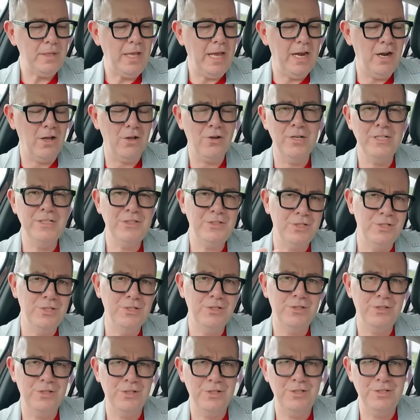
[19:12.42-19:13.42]
And I got
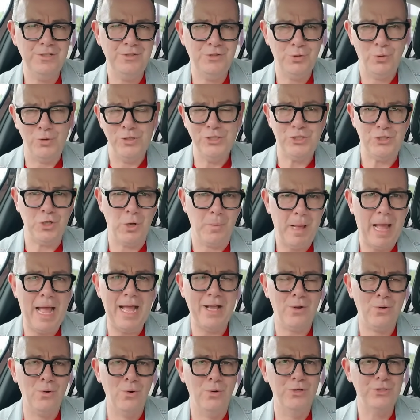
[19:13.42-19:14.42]
into the toy shop
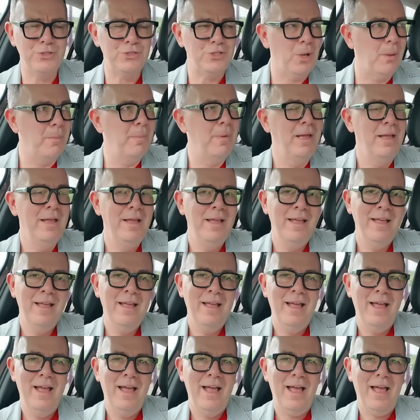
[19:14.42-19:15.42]
at Corsham,
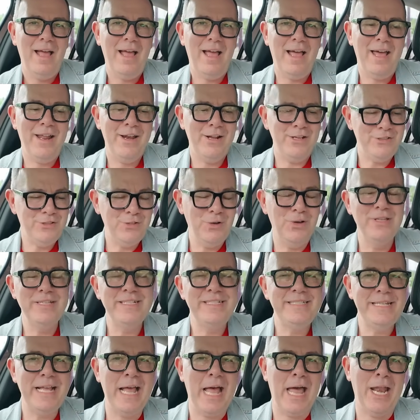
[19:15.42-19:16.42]
and I saw
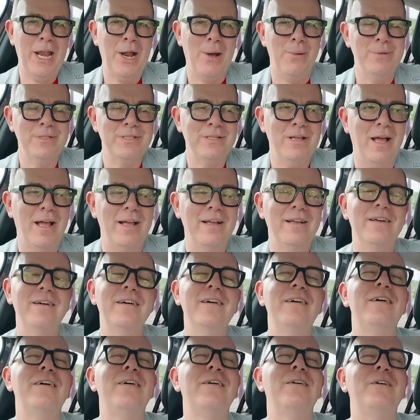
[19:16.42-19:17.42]
this set and I was like,
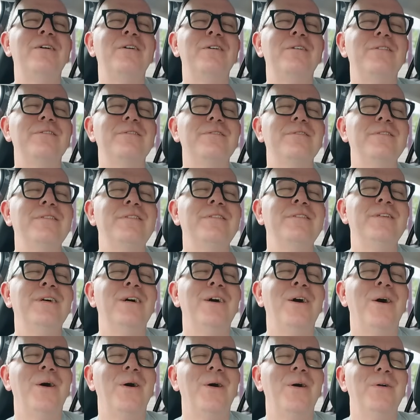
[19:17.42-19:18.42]
oh
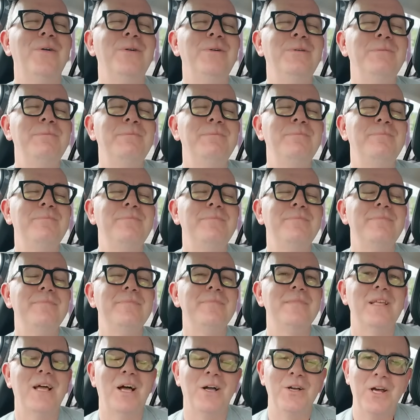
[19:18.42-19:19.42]
no,
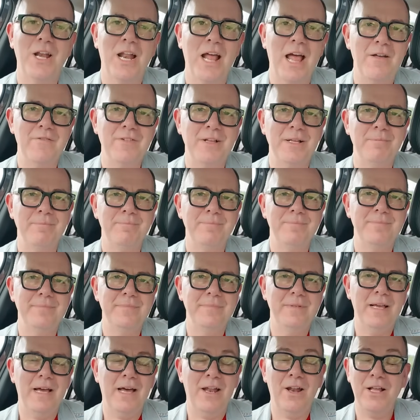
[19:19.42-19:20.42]
I got to have it.
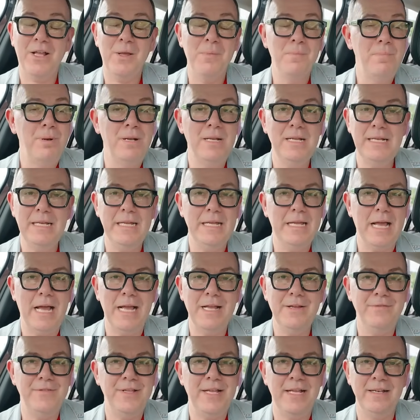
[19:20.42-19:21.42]
And I completely
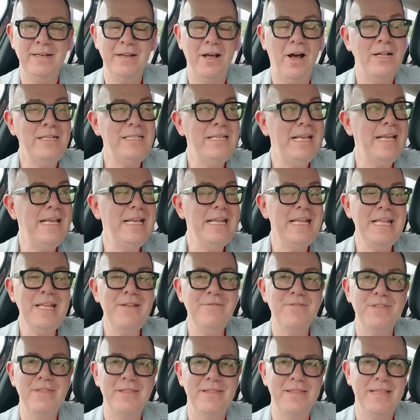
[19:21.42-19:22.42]
caved in. I didn't
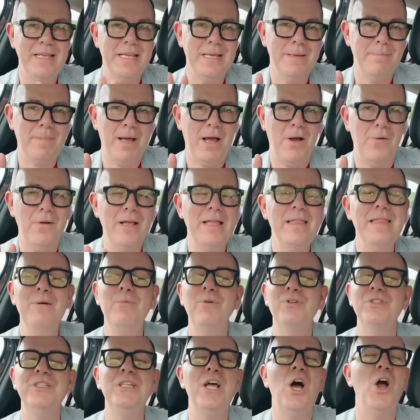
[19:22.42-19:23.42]
even think about it.
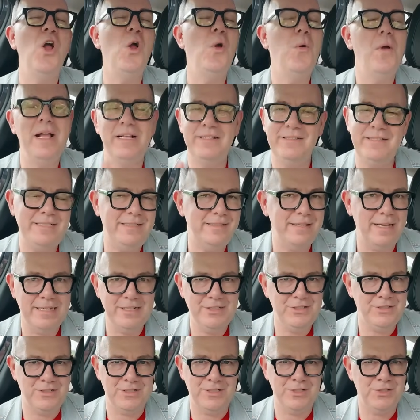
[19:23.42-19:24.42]
There was no
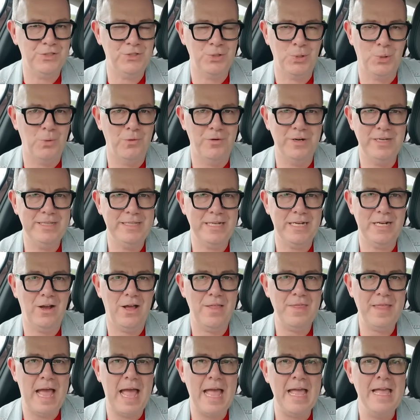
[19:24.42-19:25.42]
hesitation at all or anything
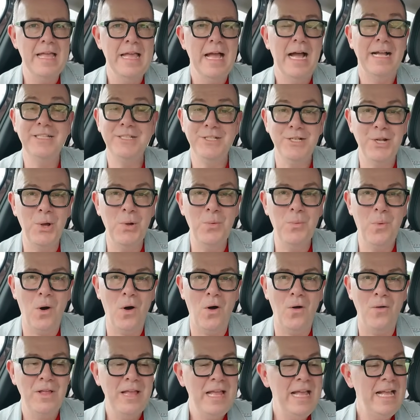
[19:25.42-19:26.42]
like that. And you know
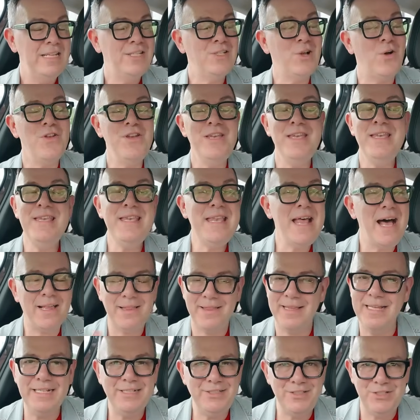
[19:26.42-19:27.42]
what? It's got
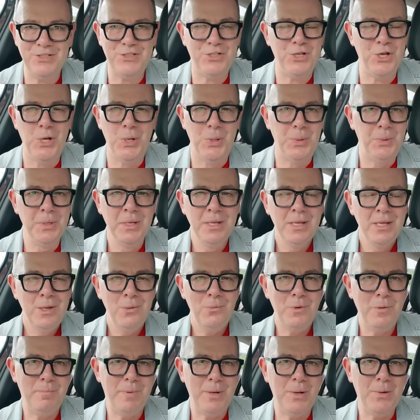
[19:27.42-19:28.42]
nothing to do
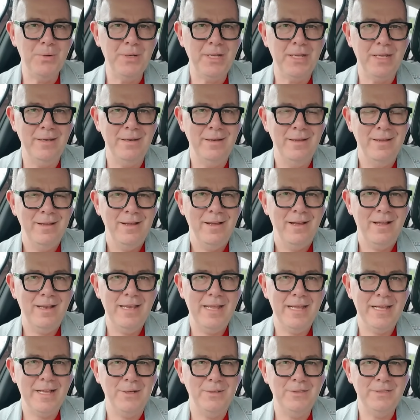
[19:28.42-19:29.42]
with building a
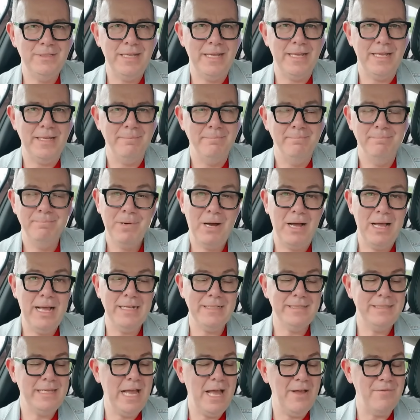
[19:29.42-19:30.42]
Lego city. But I
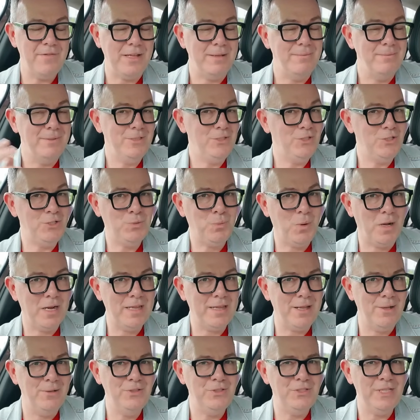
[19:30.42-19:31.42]
had to have it. It's just one
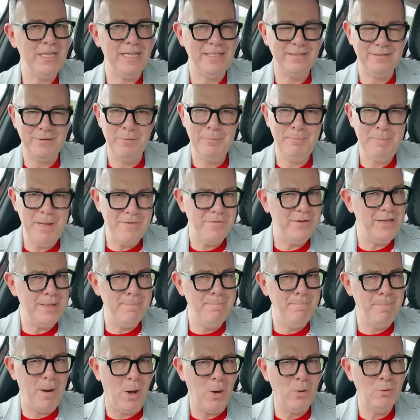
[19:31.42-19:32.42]
of those things. It's a bit of an
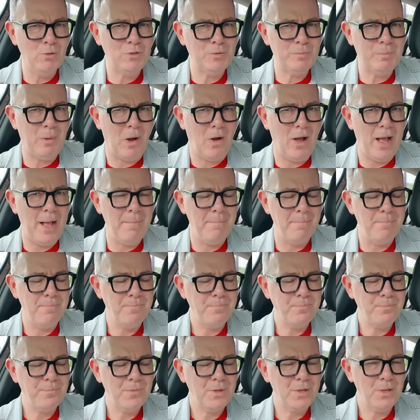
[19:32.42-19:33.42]
impulse buy,
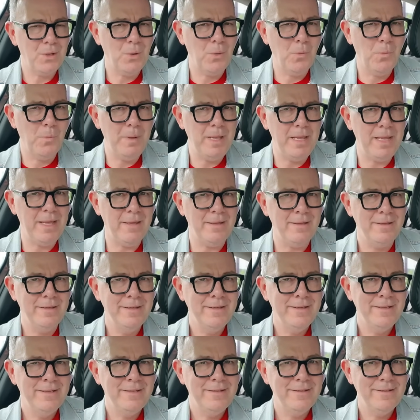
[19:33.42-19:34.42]
albeit
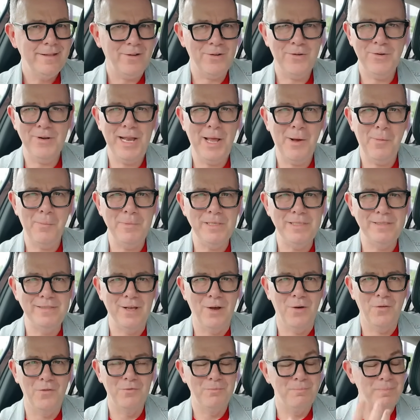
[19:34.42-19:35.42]
I couldn't help
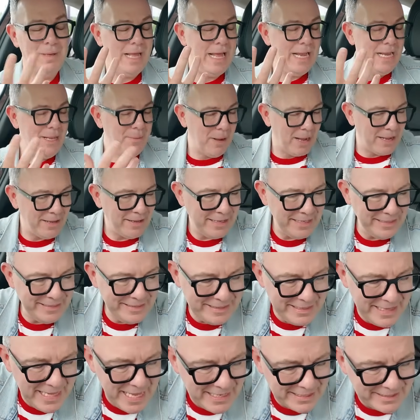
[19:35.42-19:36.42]
myself. But anyway,
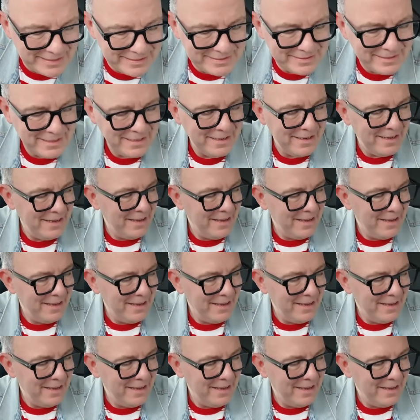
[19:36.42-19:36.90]
it's this.